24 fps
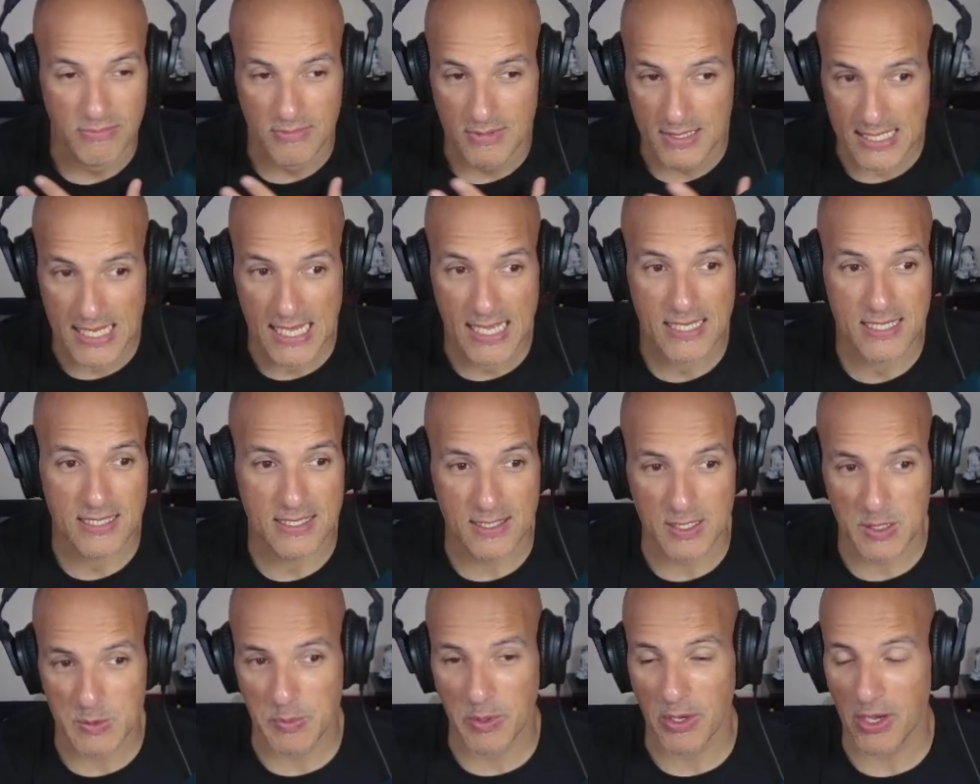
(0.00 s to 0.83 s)
test
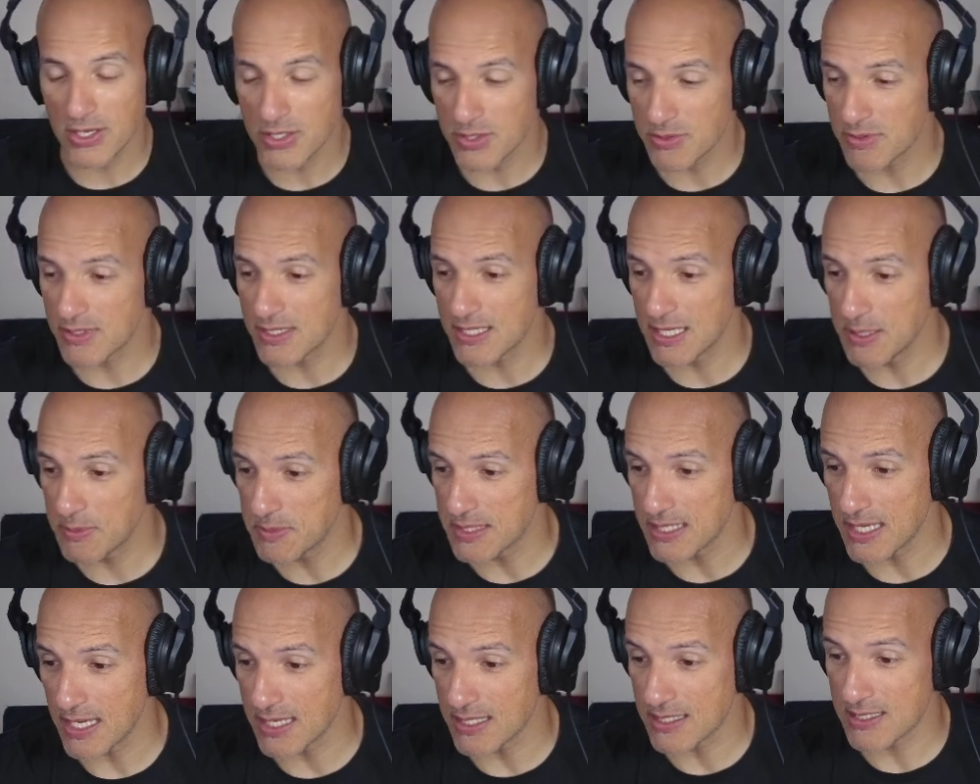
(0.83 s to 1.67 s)
this pass receipt
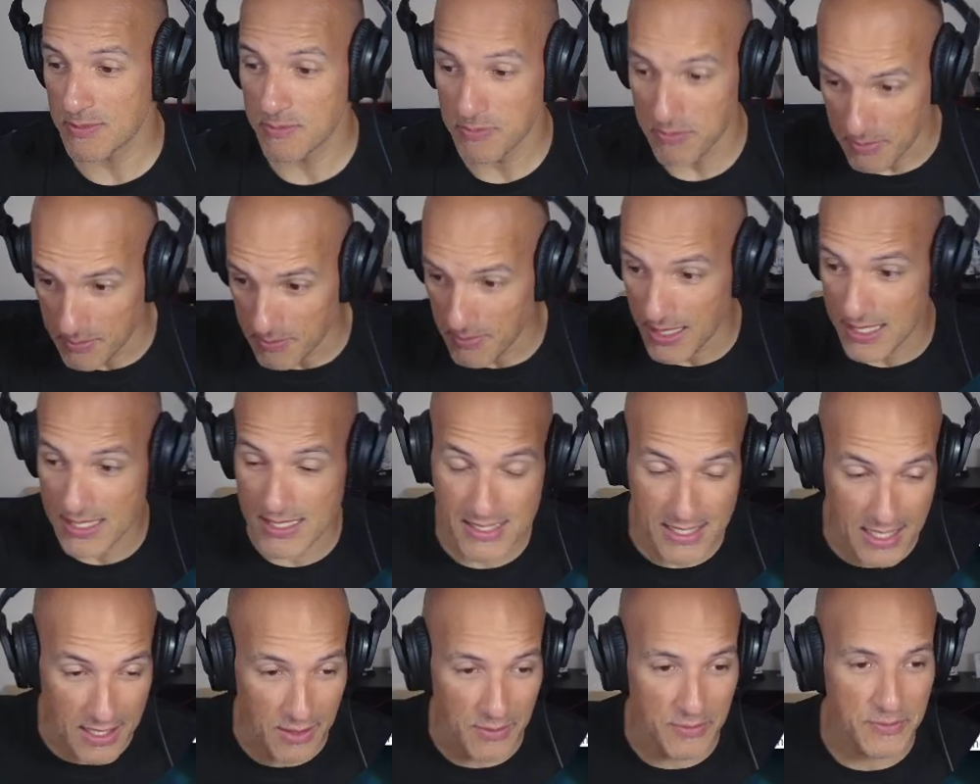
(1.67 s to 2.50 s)
test
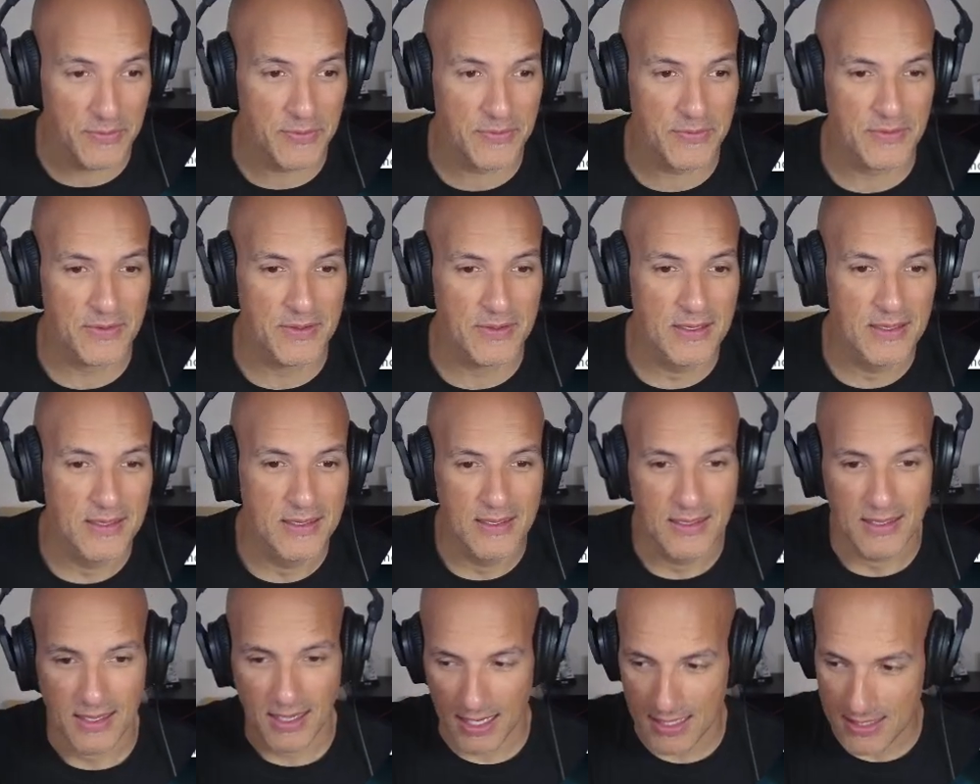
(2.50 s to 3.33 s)
myself
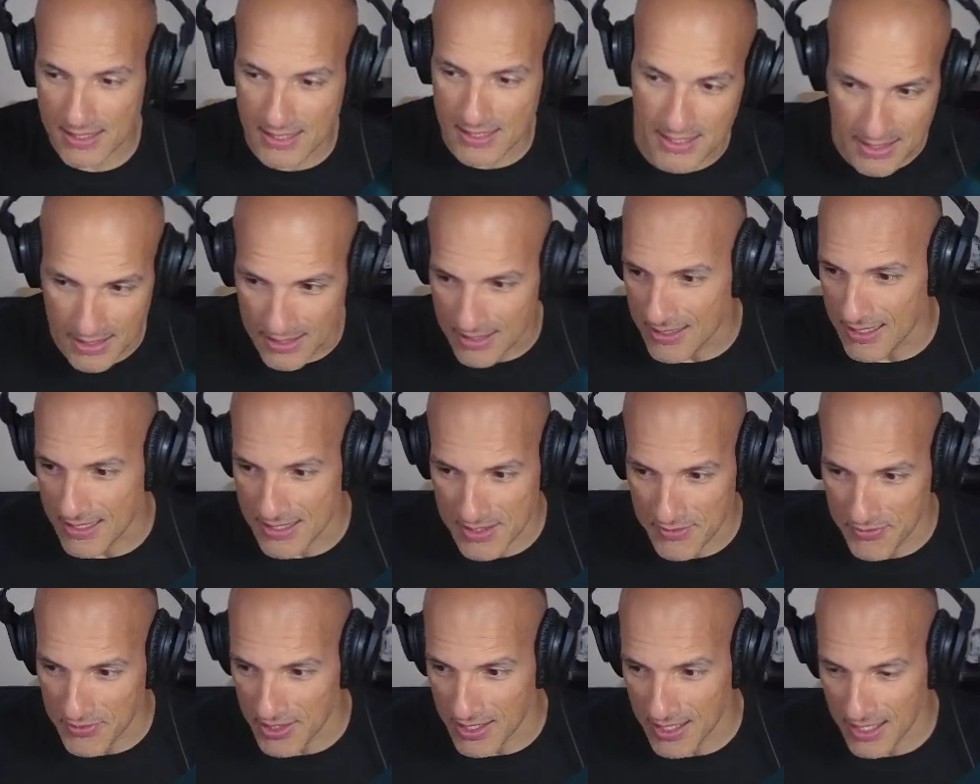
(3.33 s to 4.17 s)
and see that it does
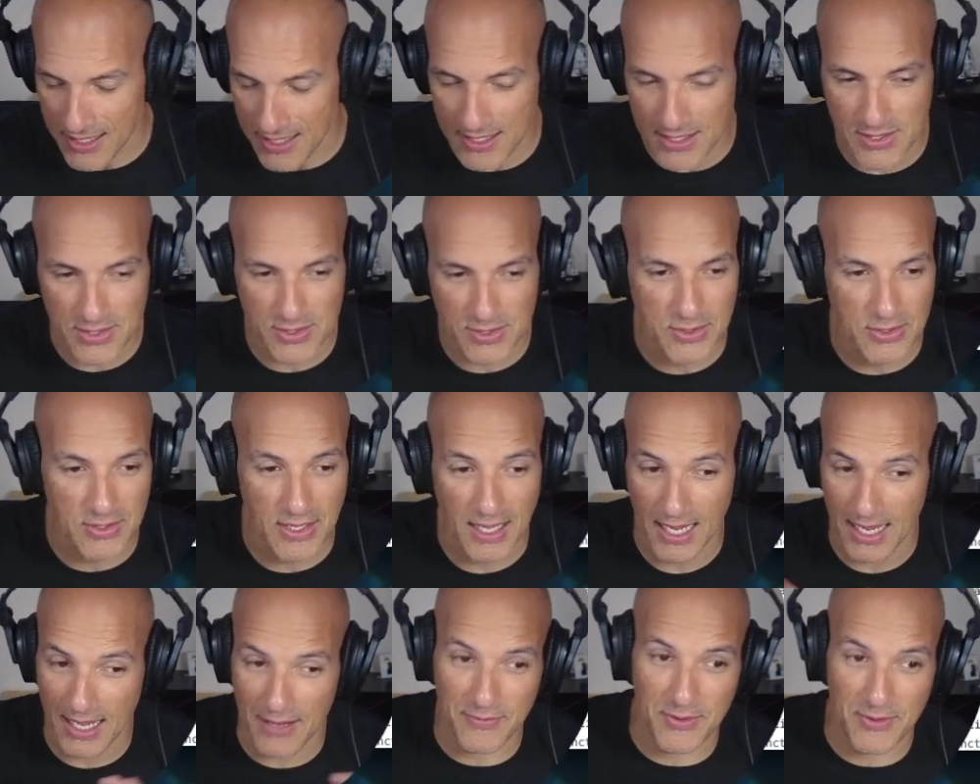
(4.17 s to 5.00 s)
everything I need to do.
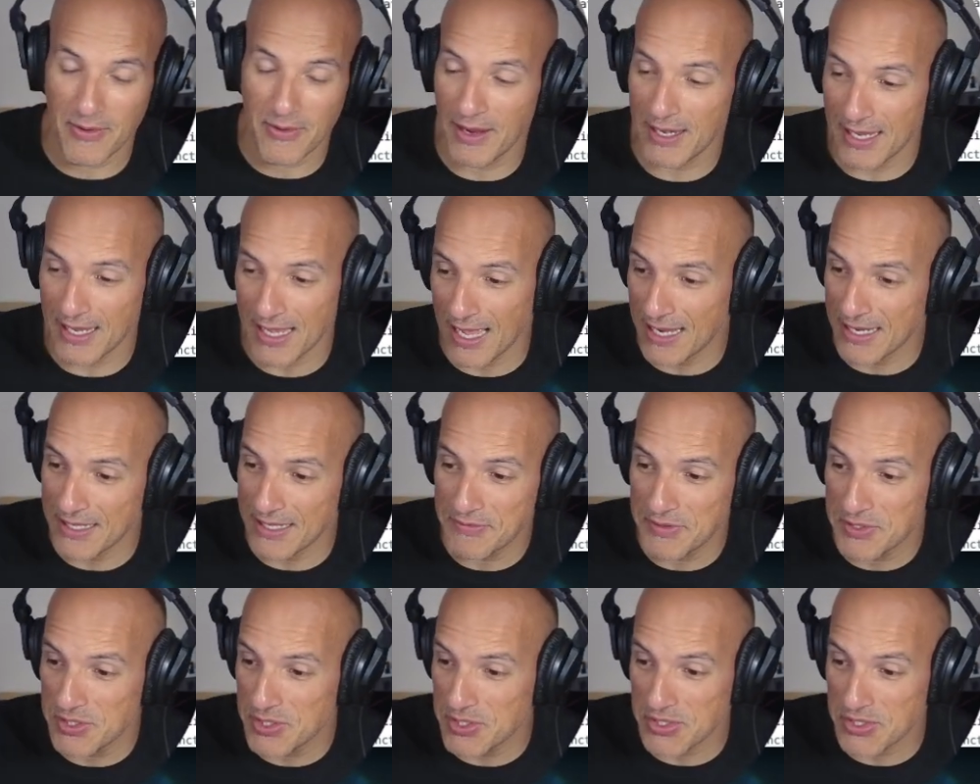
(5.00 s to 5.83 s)
I have no idea how to
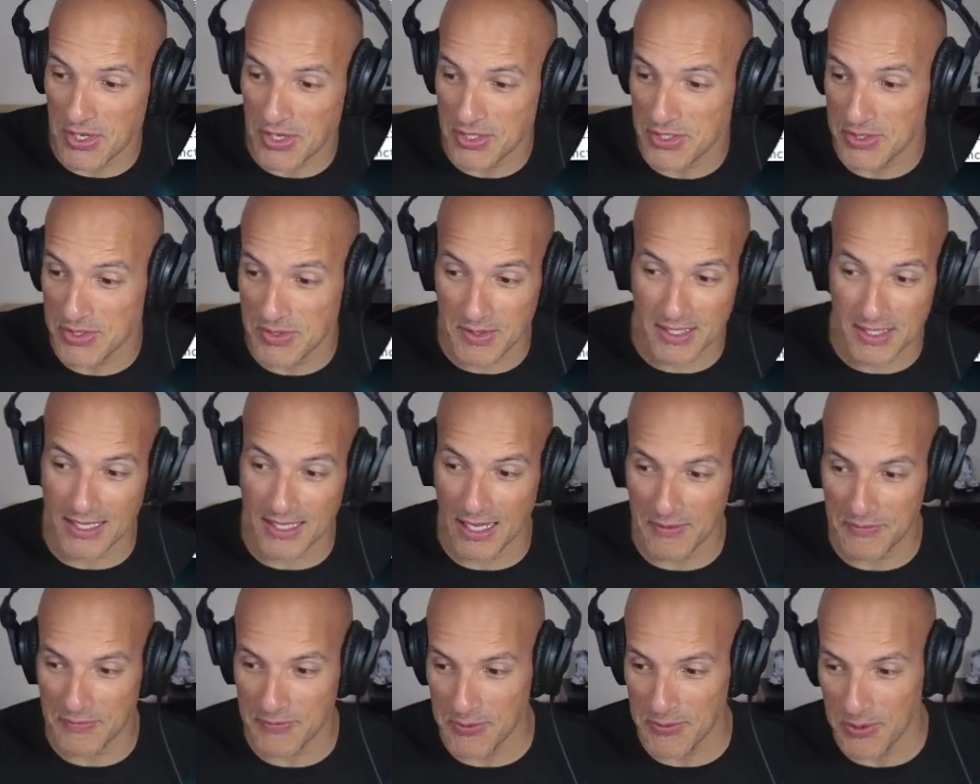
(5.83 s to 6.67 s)
even start doing
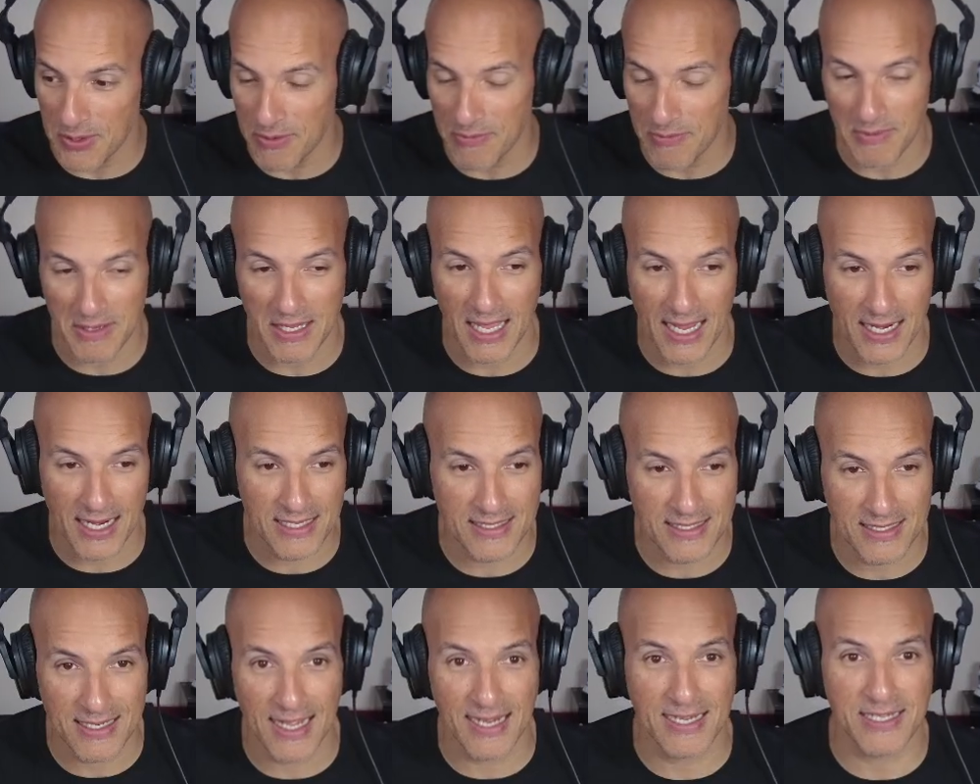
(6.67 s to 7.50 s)
that for a
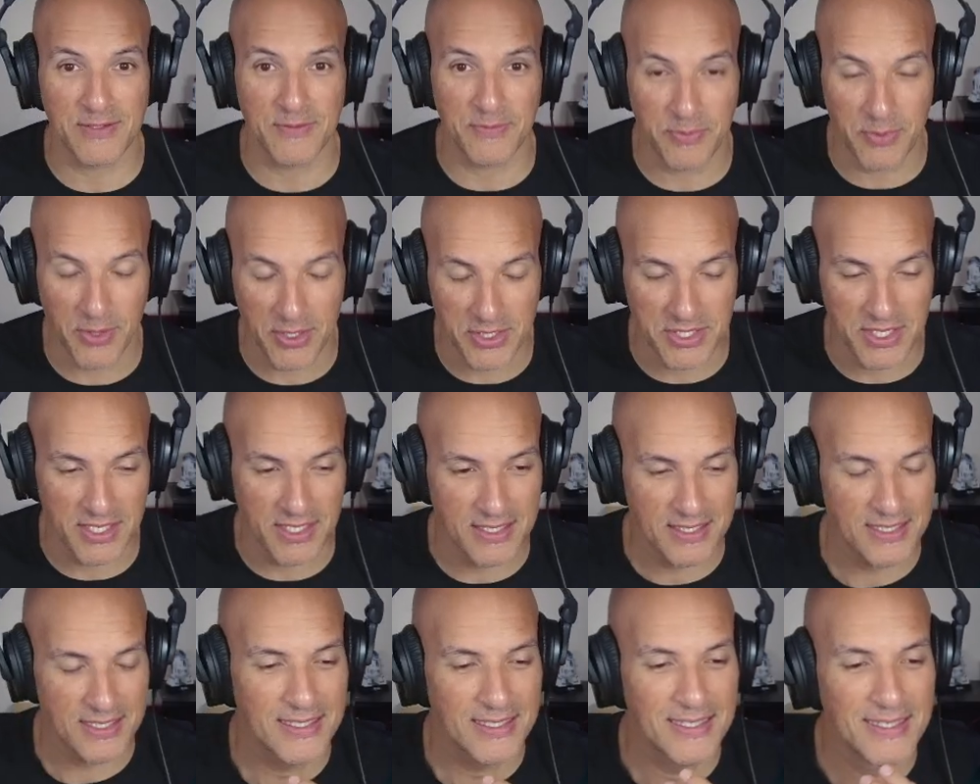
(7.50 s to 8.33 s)
React Native
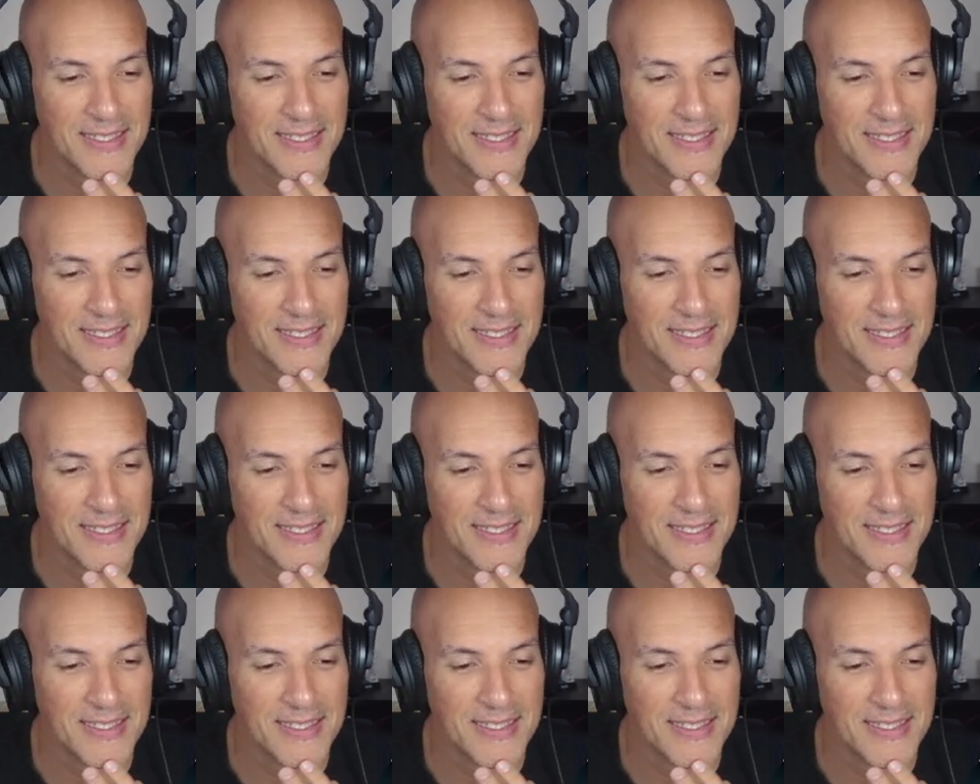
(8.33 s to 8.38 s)
project.